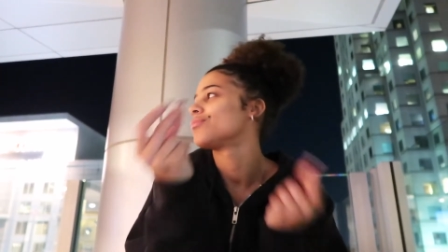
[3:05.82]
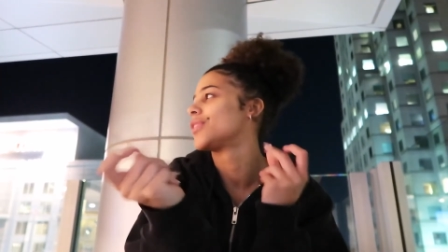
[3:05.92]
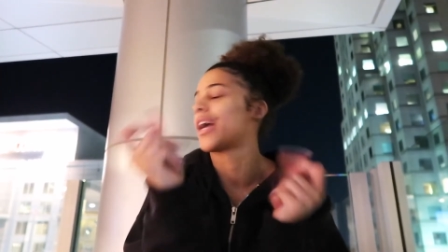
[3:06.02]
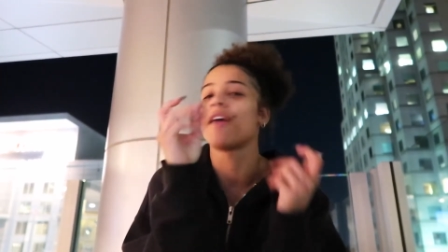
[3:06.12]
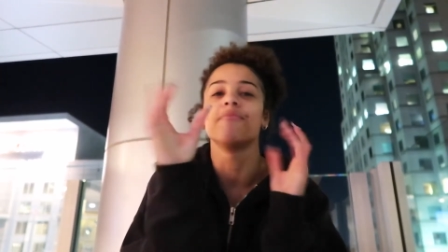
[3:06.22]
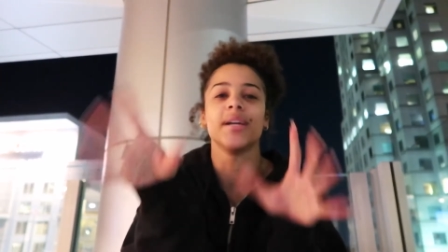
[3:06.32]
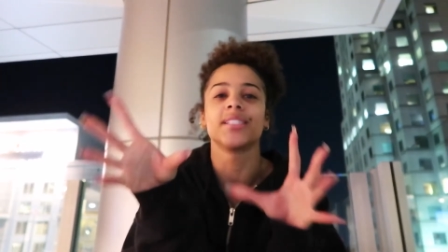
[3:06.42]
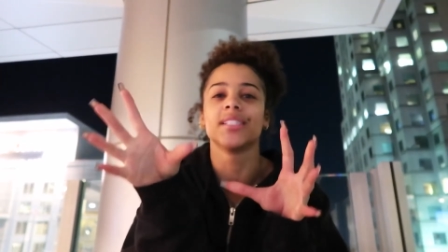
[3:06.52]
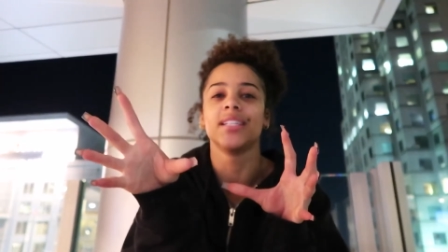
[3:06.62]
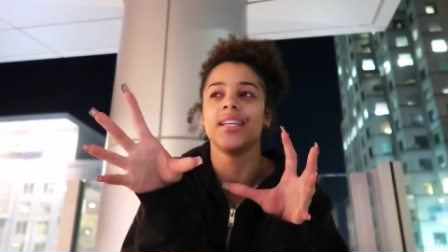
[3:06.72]
like, I've
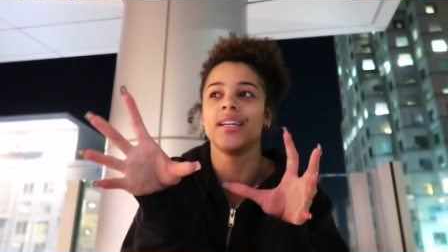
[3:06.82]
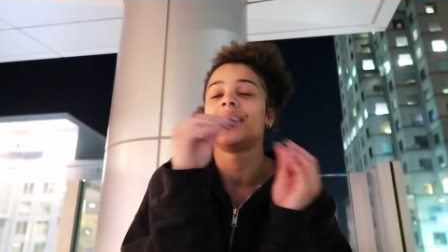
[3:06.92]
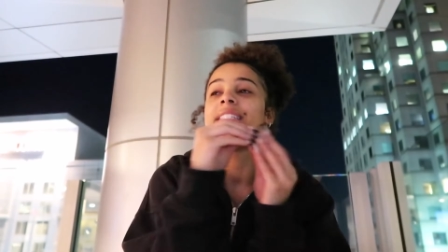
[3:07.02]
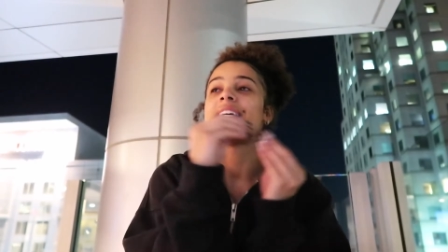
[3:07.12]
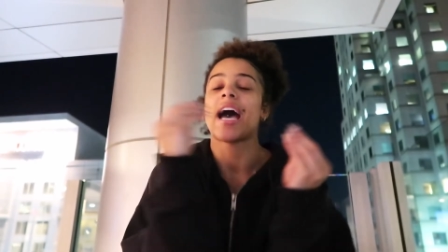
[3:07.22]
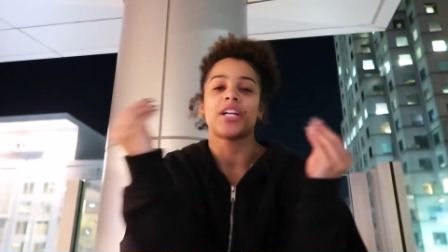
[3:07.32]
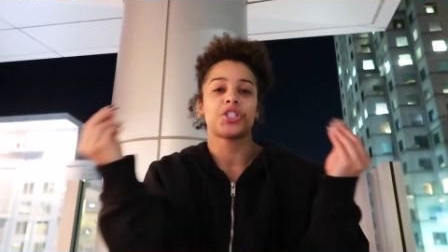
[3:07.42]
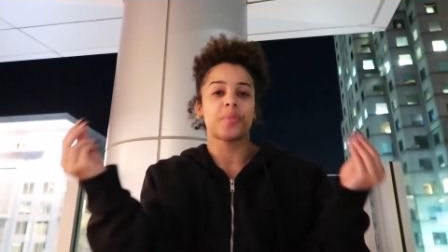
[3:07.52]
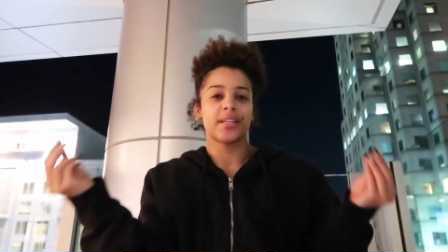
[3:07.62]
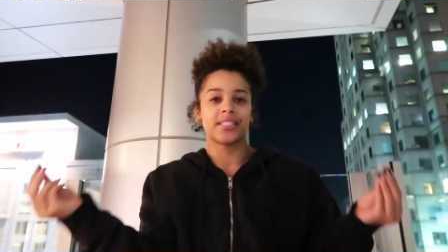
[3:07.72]
mentally
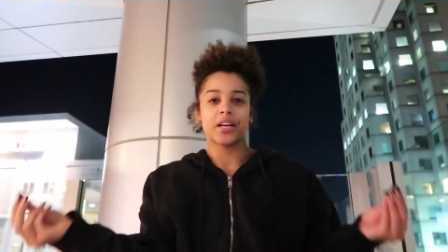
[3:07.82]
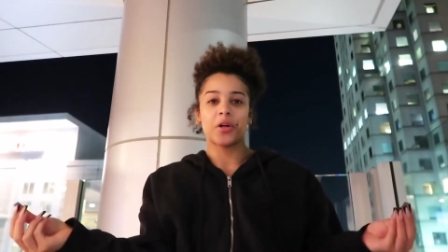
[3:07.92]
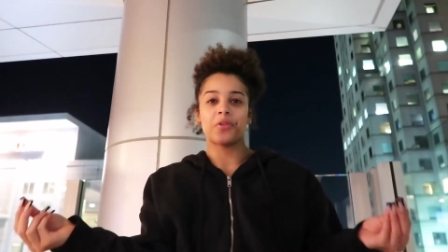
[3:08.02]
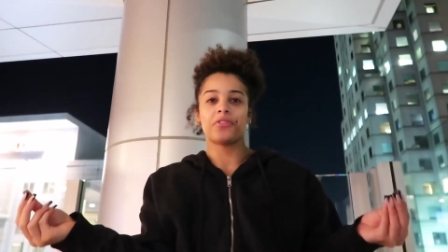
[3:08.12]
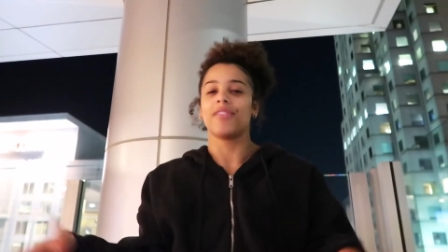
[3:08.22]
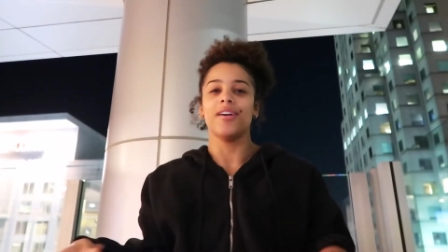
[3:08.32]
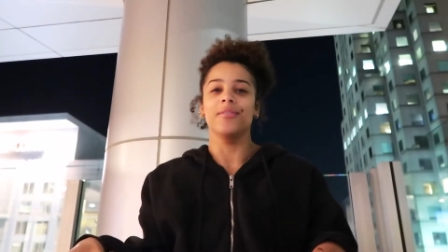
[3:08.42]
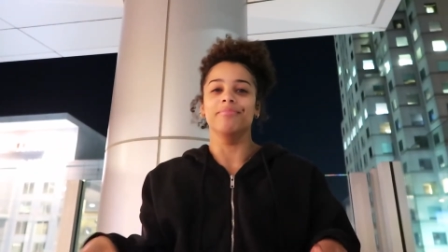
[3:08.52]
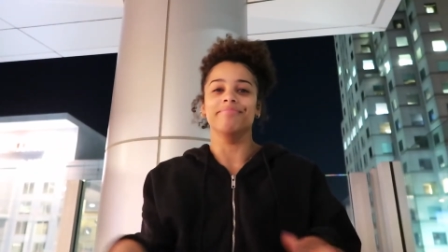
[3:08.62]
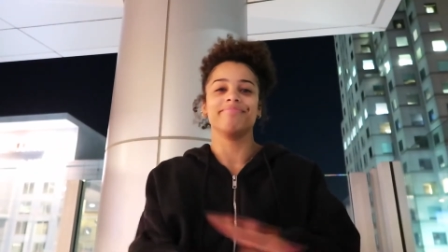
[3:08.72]
detached myself
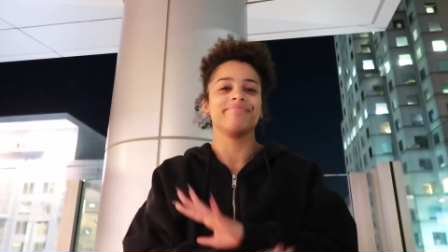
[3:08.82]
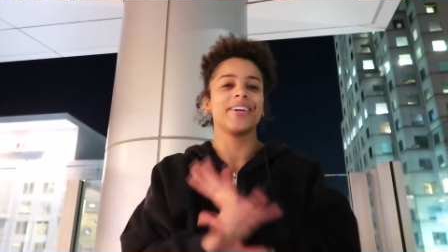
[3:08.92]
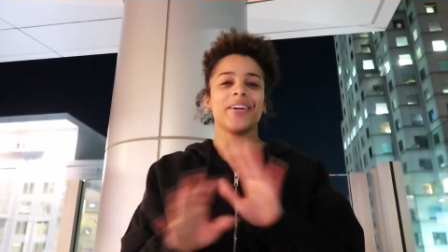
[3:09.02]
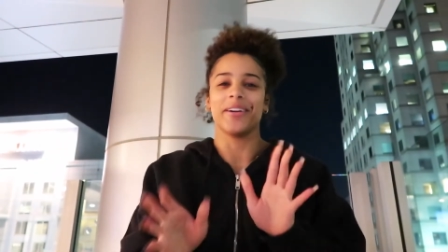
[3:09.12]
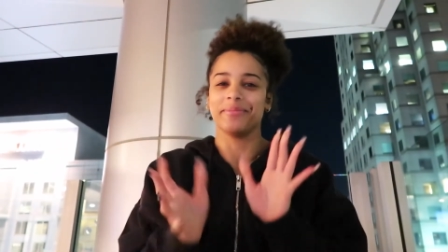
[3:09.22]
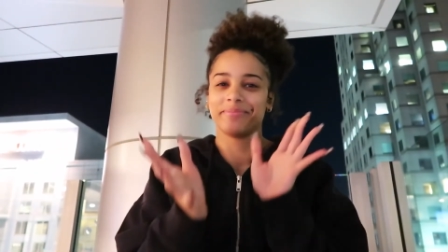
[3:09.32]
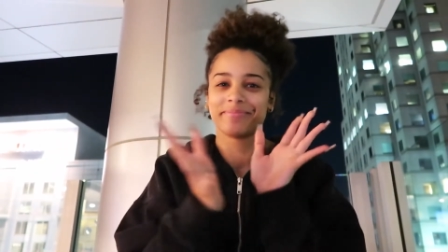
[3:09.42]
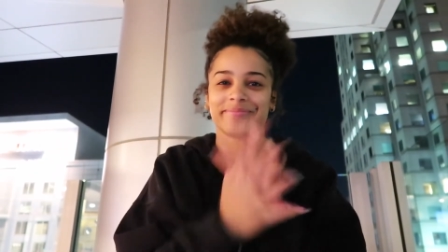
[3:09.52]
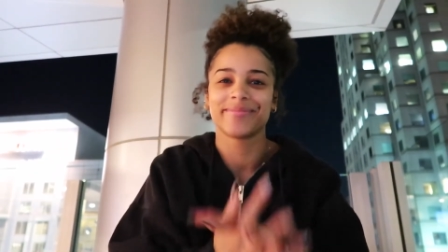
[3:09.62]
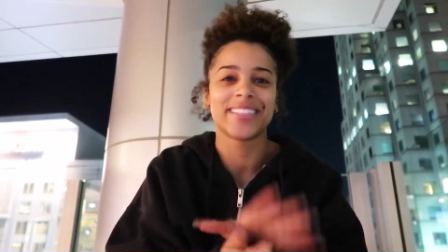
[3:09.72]
from, okay,
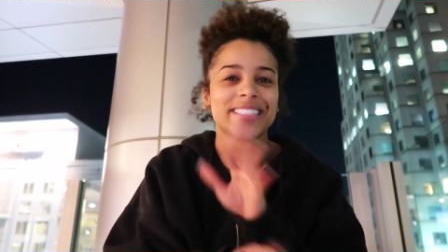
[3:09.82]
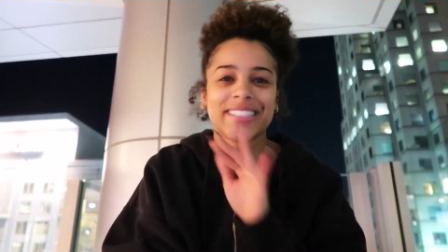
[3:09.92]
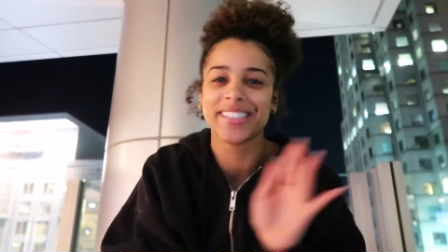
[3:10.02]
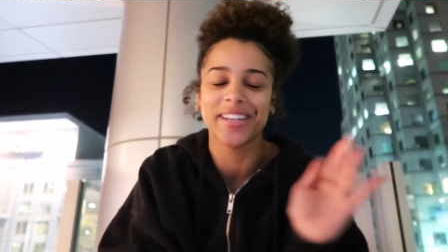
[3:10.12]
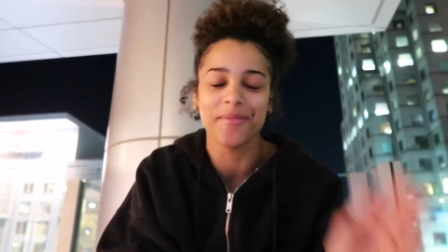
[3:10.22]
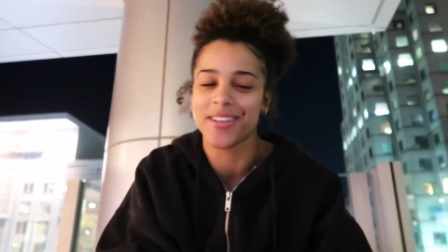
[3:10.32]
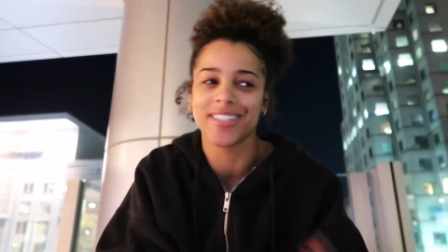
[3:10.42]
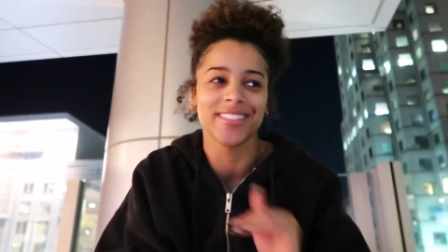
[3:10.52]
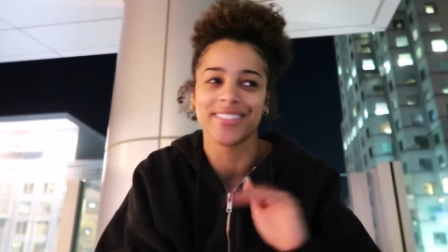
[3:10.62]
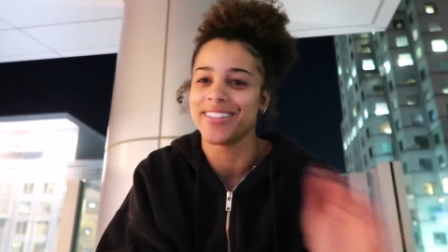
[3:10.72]
this isn't gonna make
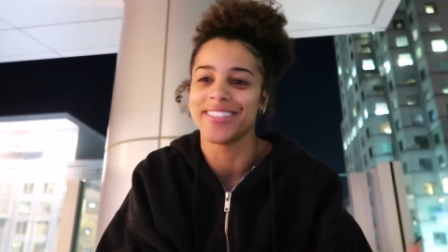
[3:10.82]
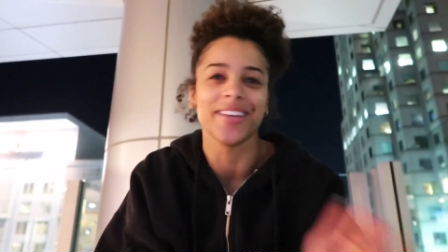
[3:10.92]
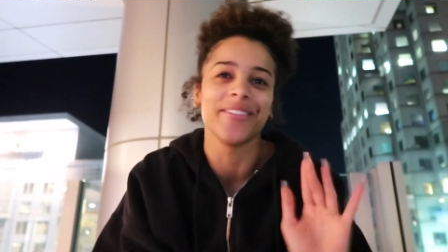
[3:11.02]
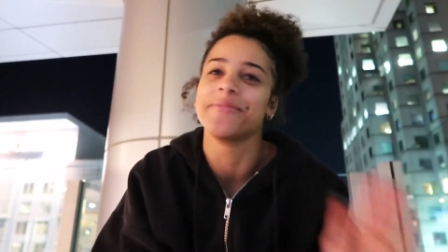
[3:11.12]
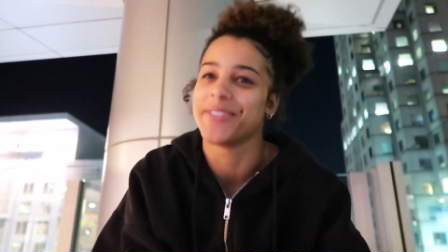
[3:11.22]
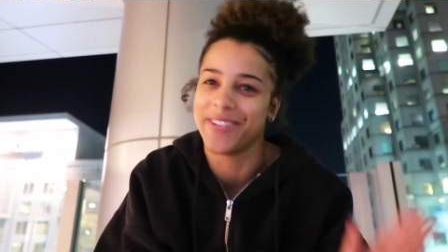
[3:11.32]
sense until I say what I'm